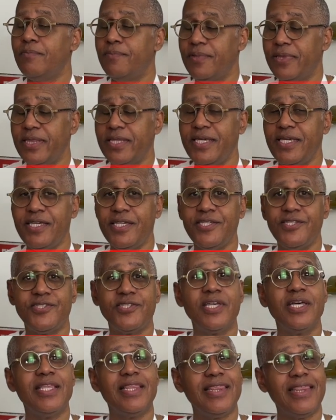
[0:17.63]
please
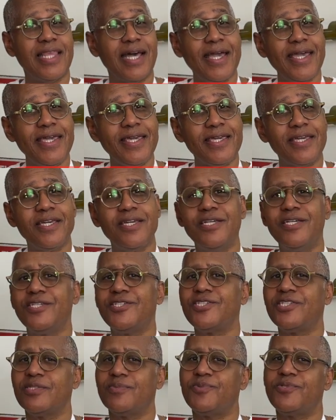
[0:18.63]
like,
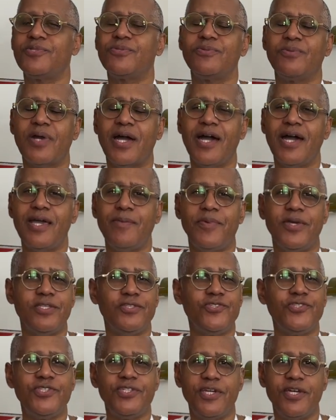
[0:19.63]
subscribe, and
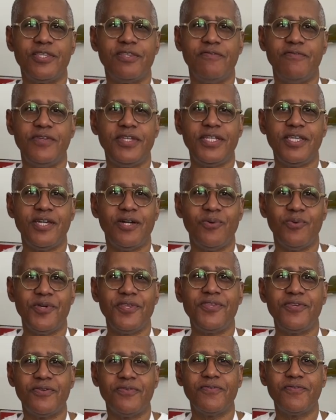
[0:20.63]
share the video with
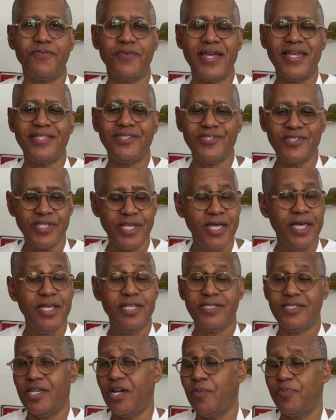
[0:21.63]
your friends
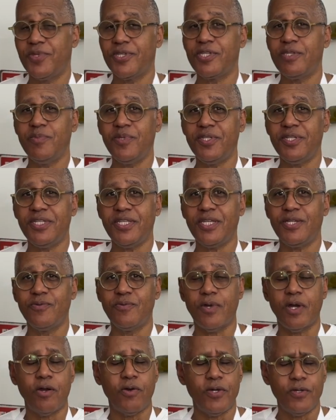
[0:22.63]
to help the community
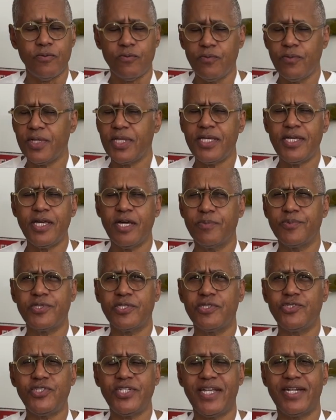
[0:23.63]
grow. It really helps the
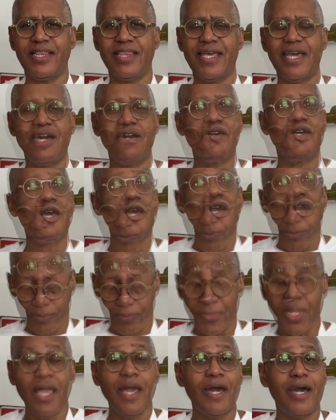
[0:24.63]
channel out.
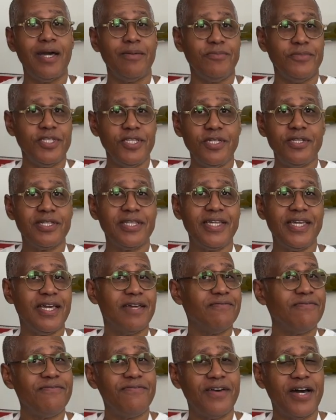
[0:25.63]
I'm nearly at
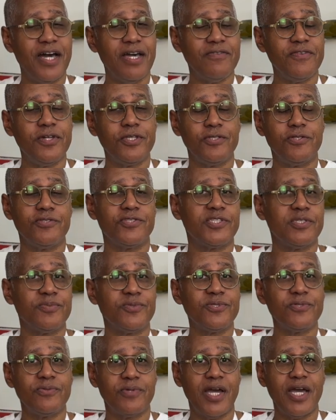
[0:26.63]
500
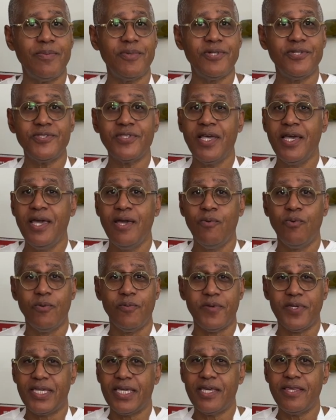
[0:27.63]
subscribers. When
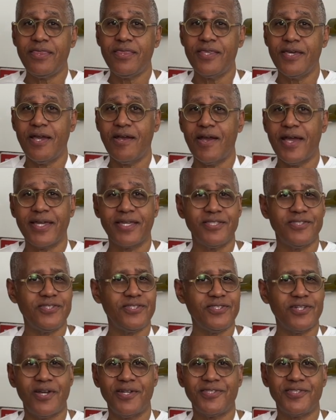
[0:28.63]
we get there, I can
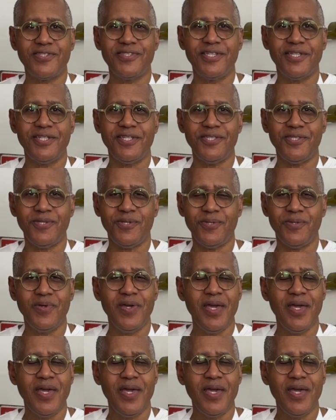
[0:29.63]
start sending you